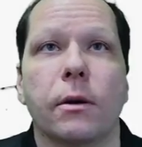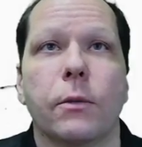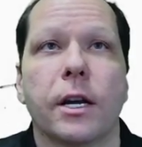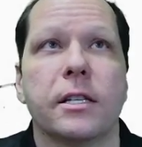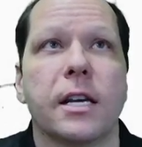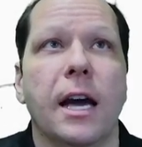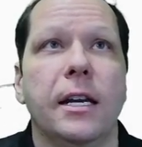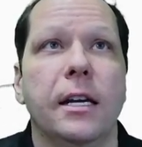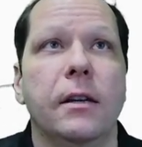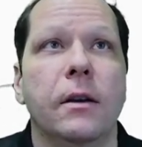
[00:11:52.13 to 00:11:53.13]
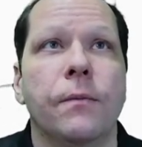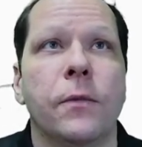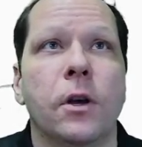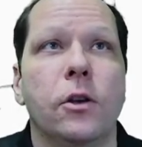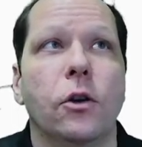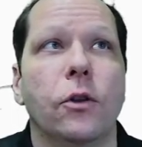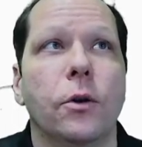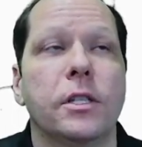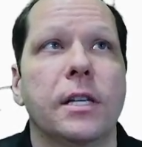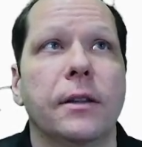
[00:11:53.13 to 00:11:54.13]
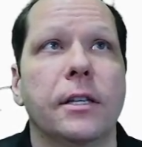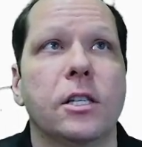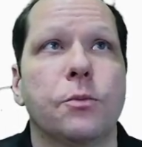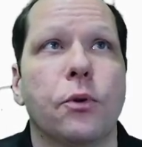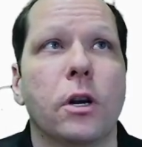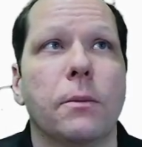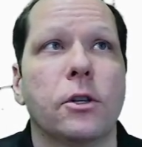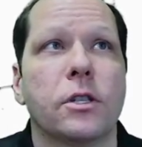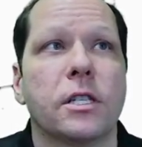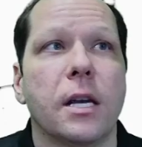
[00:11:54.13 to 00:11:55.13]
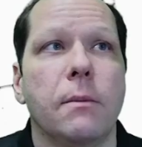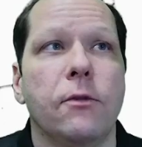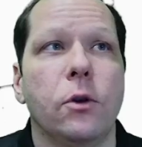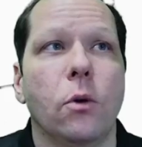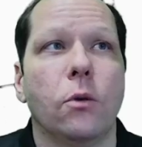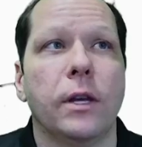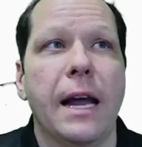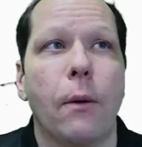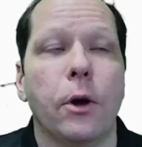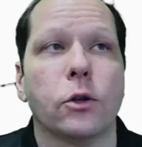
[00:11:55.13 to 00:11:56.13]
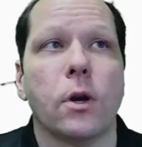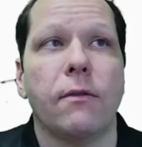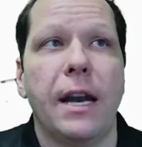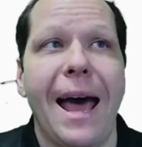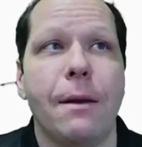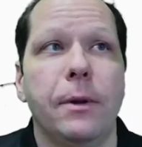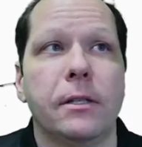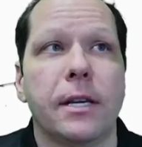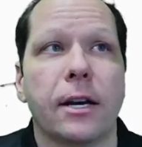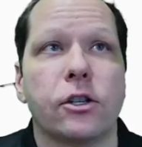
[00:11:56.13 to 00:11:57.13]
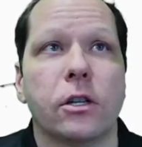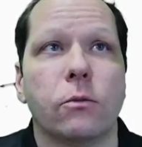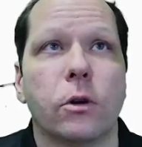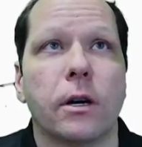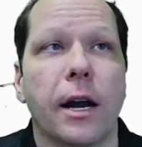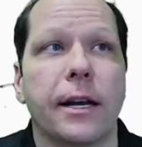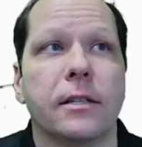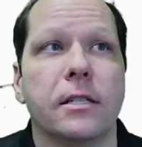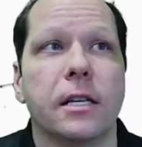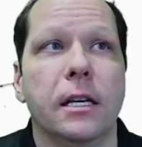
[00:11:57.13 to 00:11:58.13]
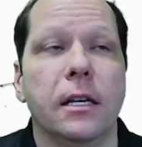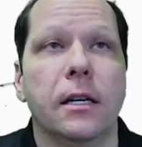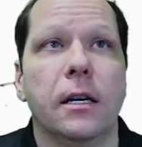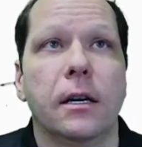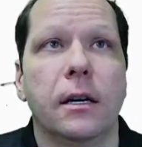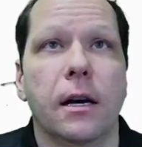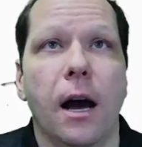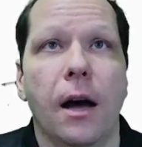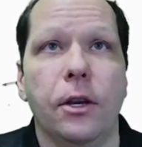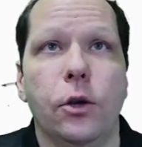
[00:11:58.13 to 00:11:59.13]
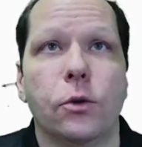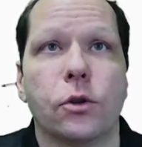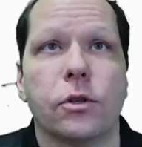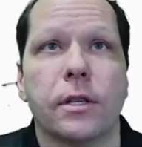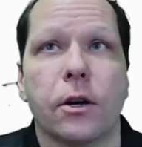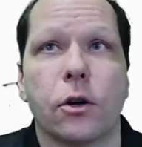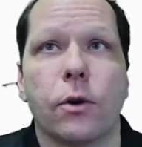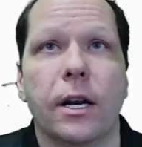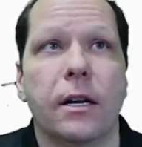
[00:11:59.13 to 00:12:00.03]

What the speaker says: I sign in, you'll notice that this is pretty much the same view, only now we also have an admin section where I can see the users that are created in